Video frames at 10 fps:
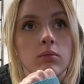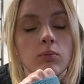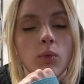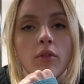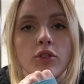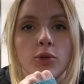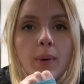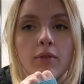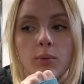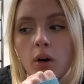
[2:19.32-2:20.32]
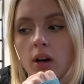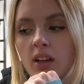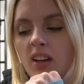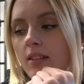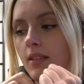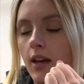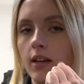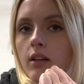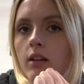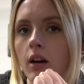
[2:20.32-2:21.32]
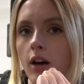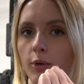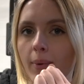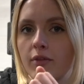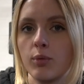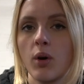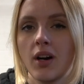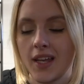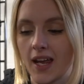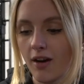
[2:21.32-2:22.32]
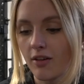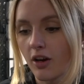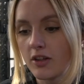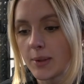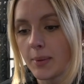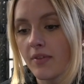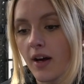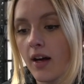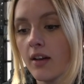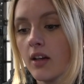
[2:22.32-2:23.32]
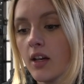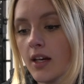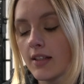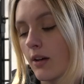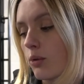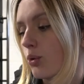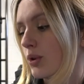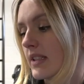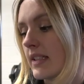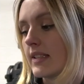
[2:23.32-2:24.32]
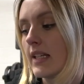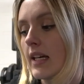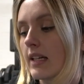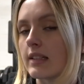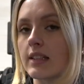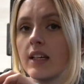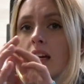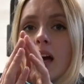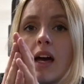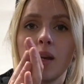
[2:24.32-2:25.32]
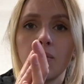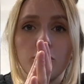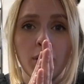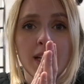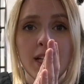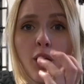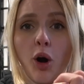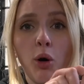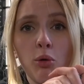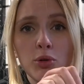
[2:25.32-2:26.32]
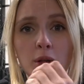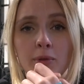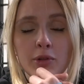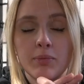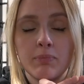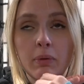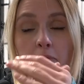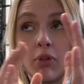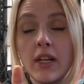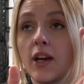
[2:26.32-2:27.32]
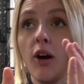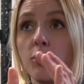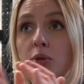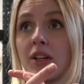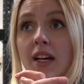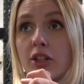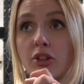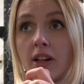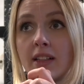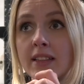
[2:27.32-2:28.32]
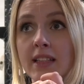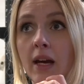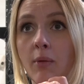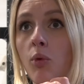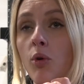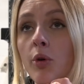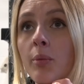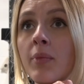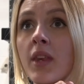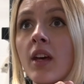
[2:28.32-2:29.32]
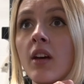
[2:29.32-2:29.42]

work and it's like, I got back from work an hour ago, to be fair. It's now 5:45 and I'm really cold. I've just been really cold all day and struggling to get warm.